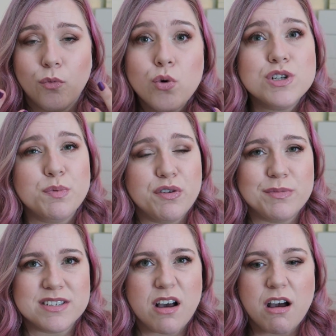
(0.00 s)
waterproof
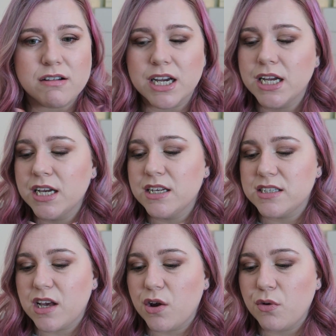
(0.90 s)
mascara,
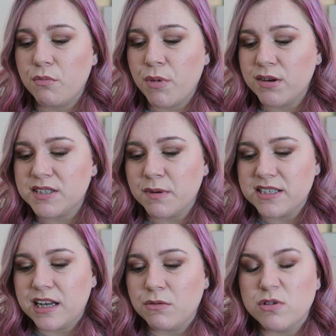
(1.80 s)
so most
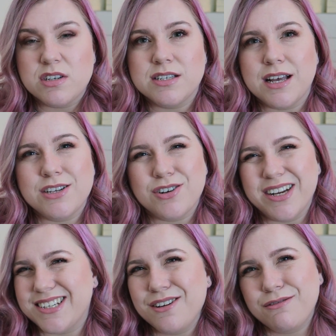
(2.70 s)
micellar waters that I
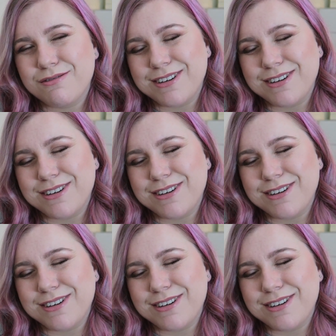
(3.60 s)
try don't